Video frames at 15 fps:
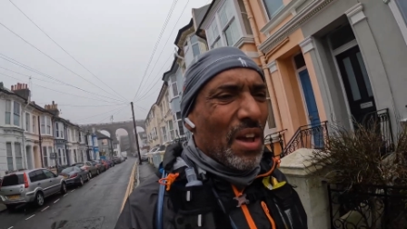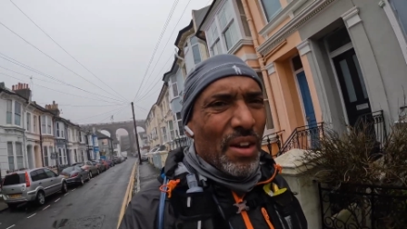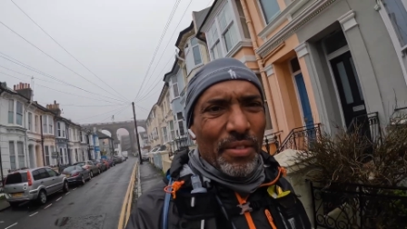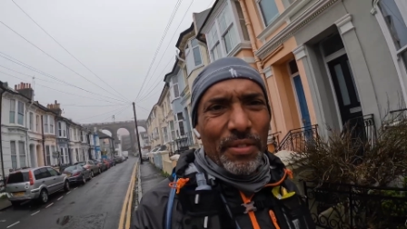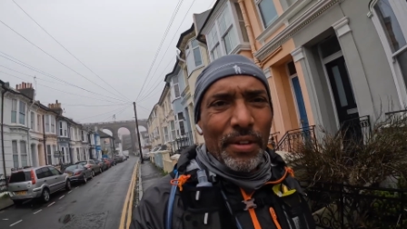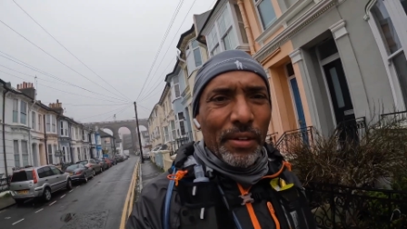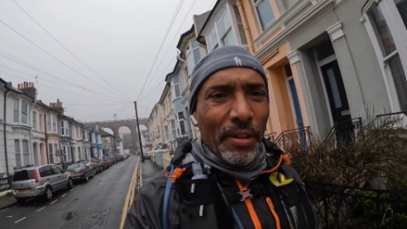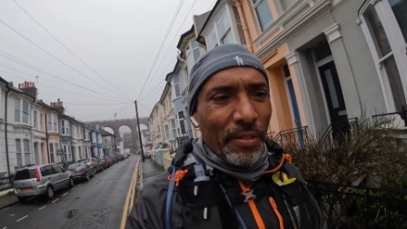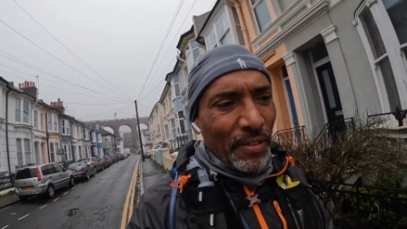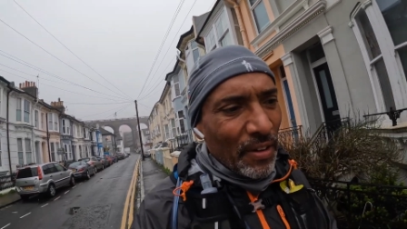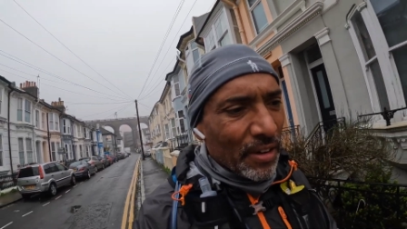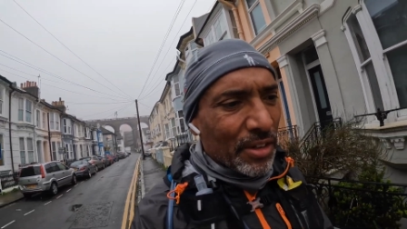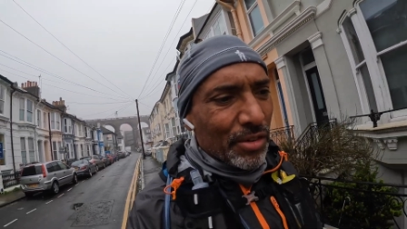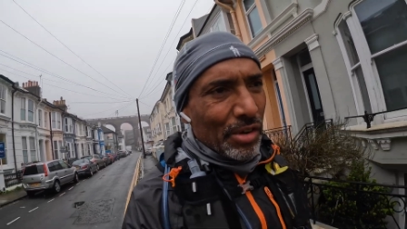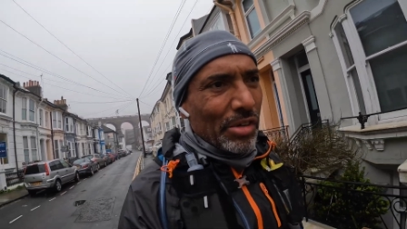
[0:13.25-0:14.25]
very
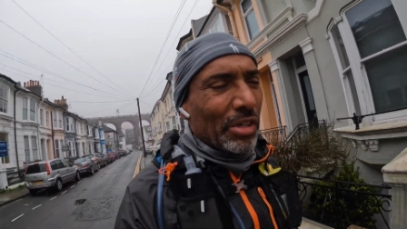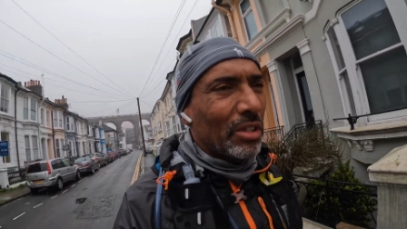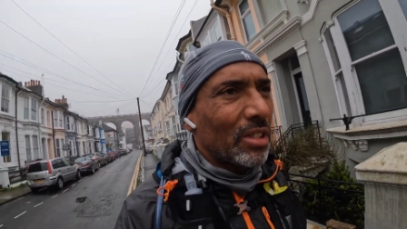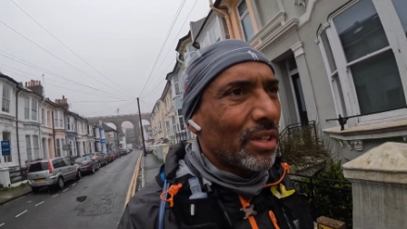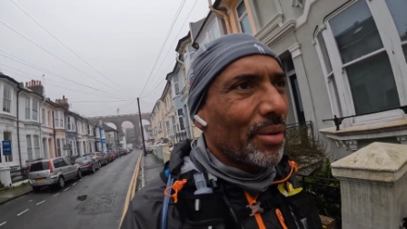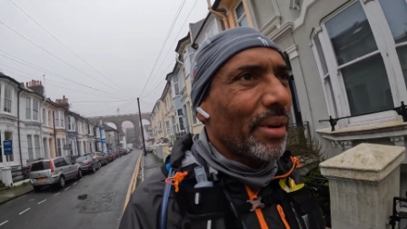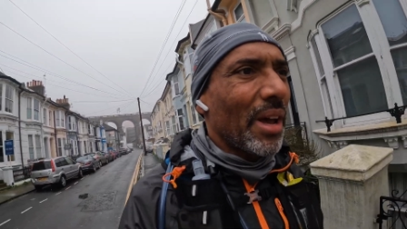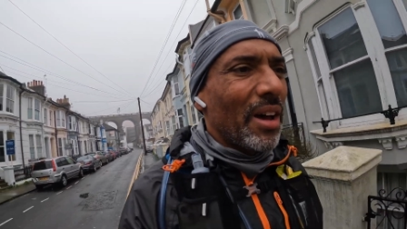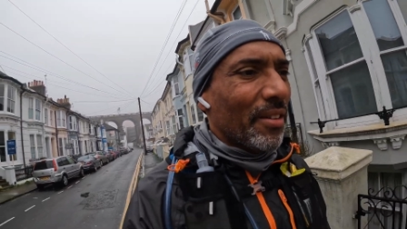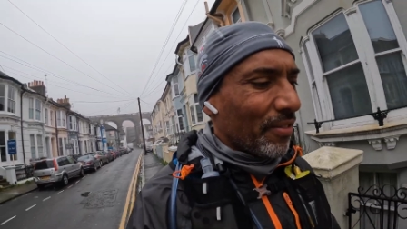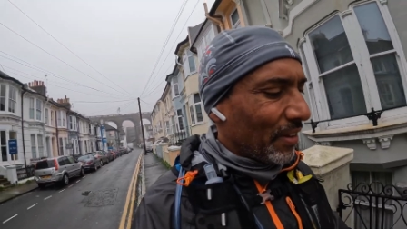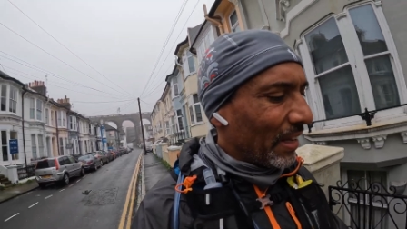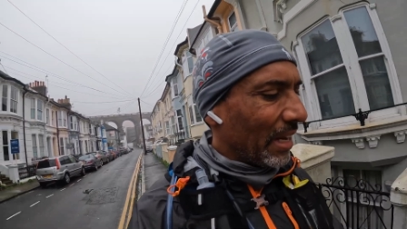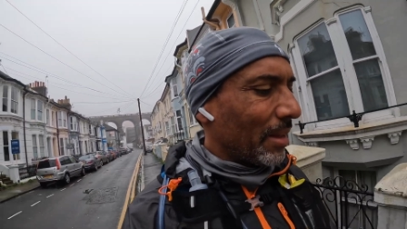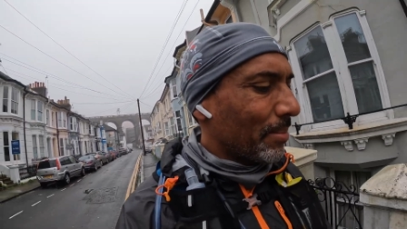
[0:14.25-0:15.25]
fine drizzle, so I can't
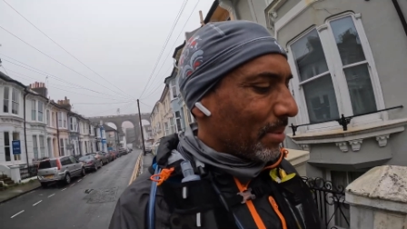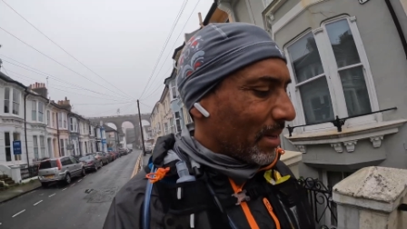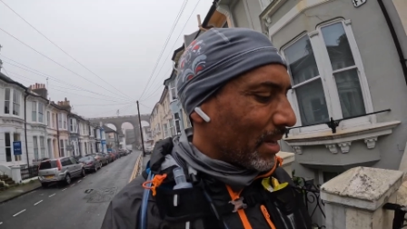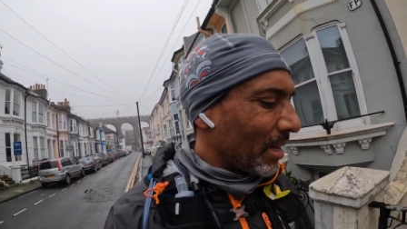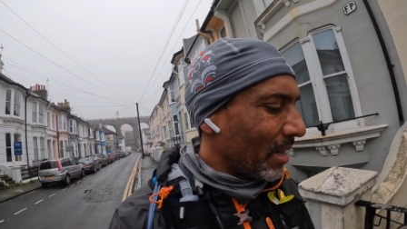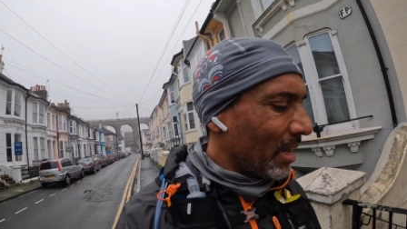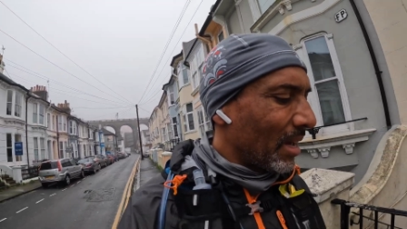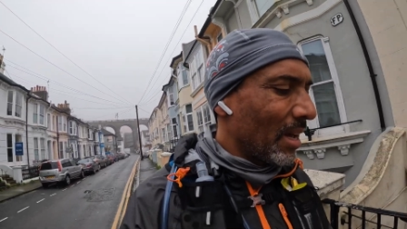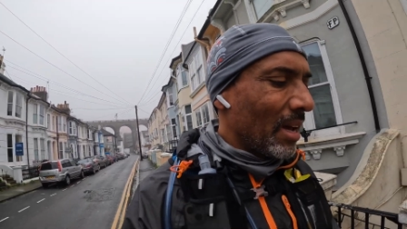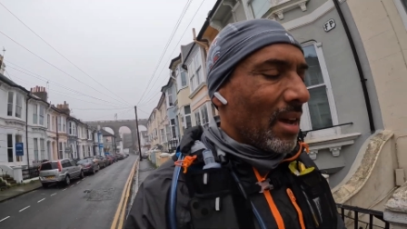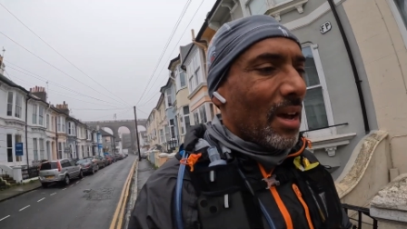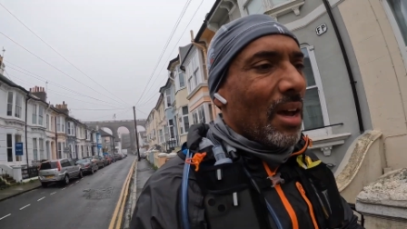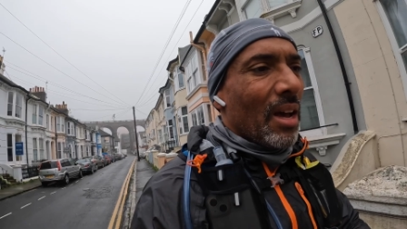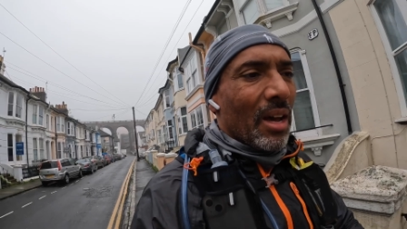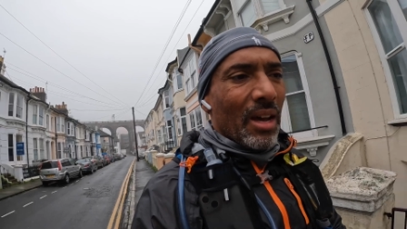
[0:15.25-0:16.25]
feel it, but
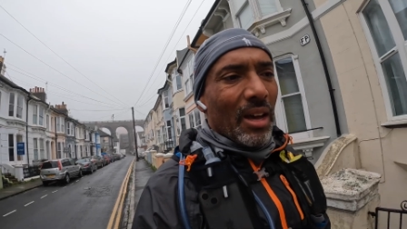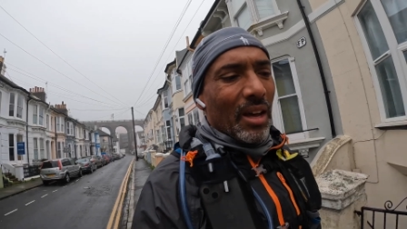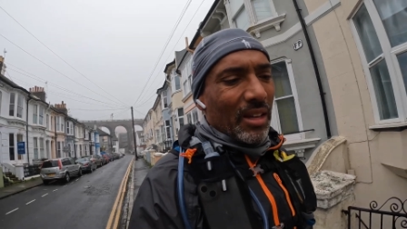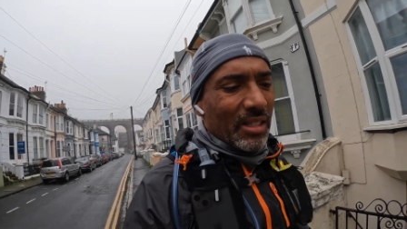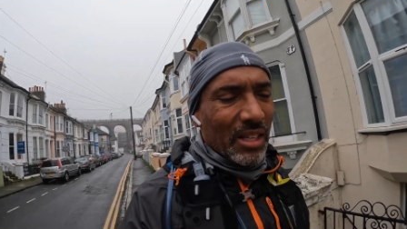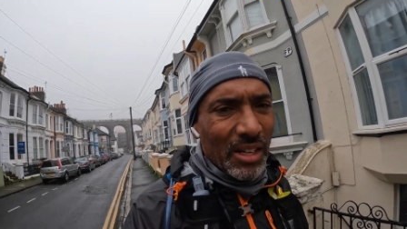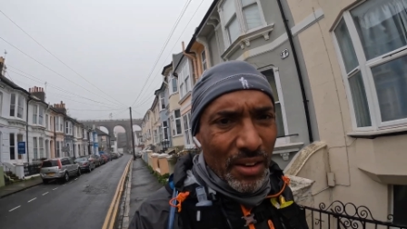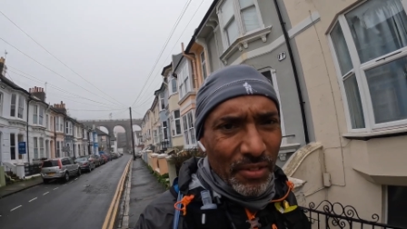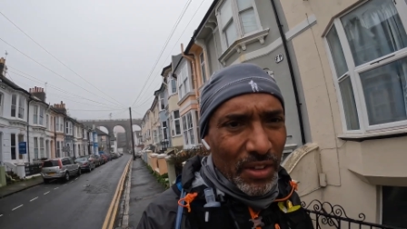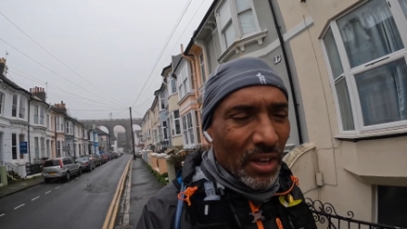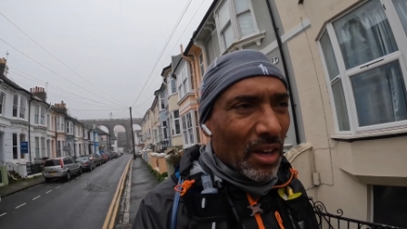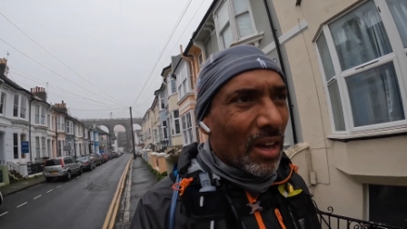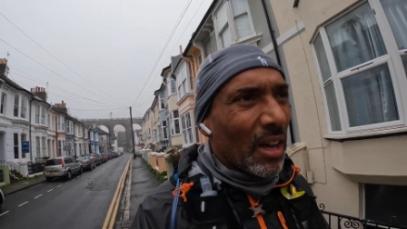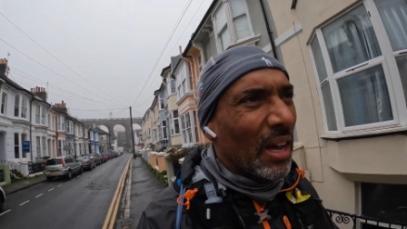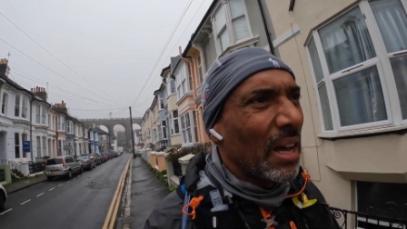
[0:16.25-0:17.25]
it's enough to
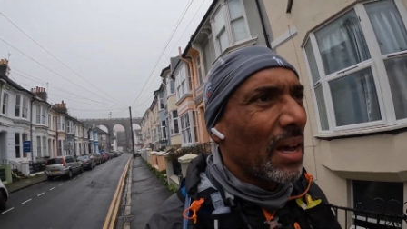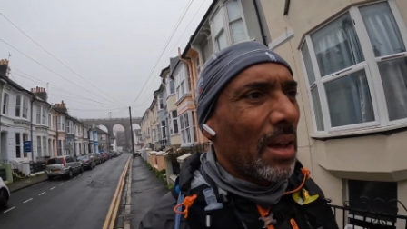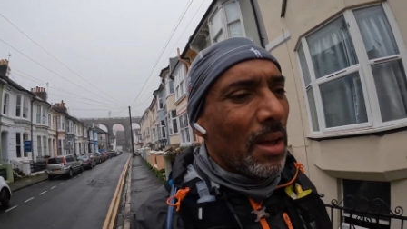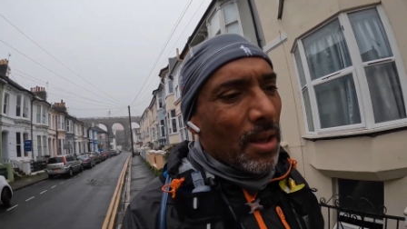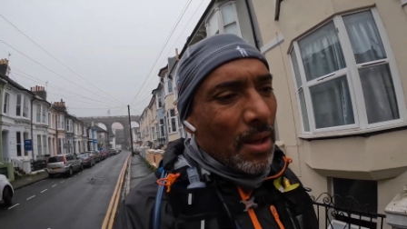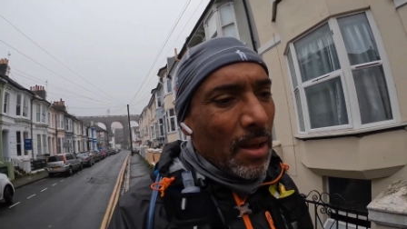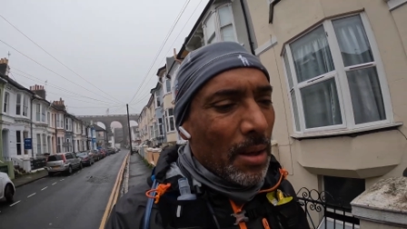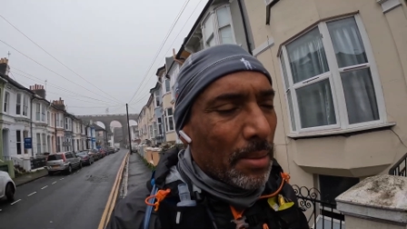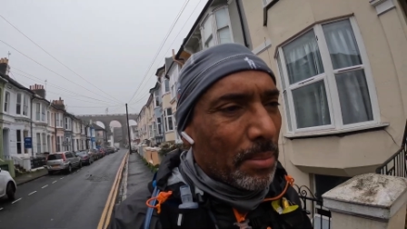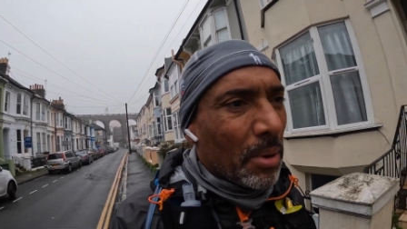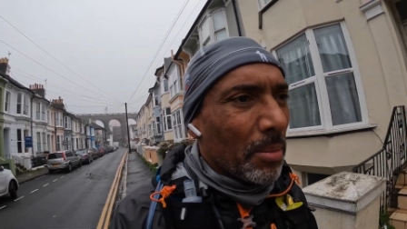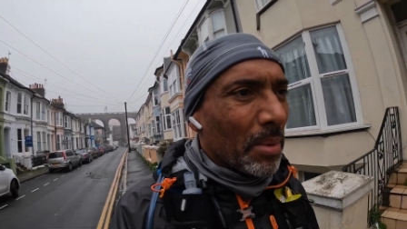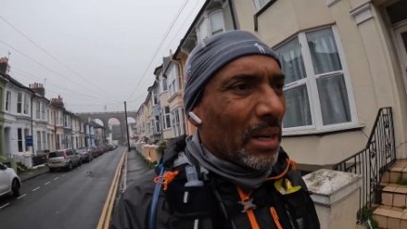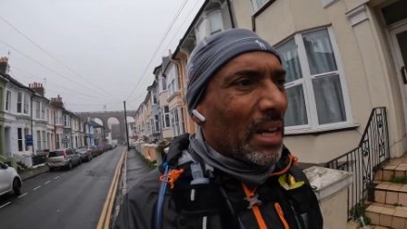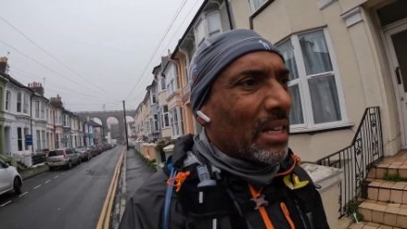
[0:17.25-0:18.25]
block
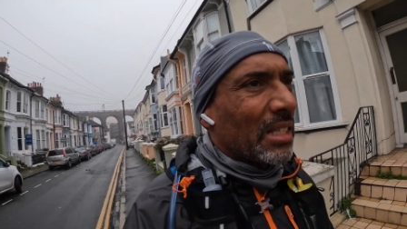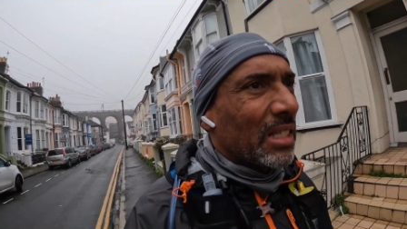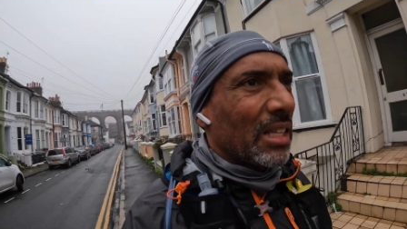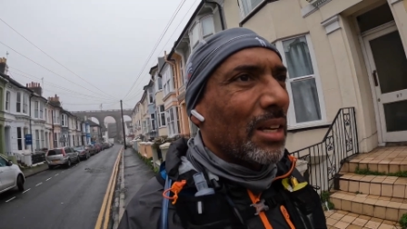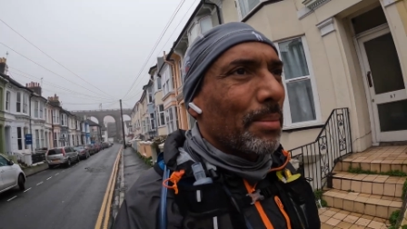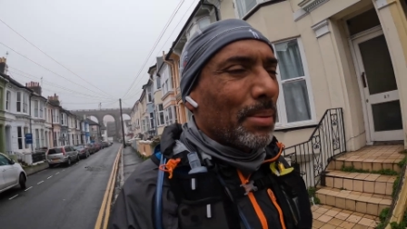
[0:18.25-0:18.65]
my glasses up.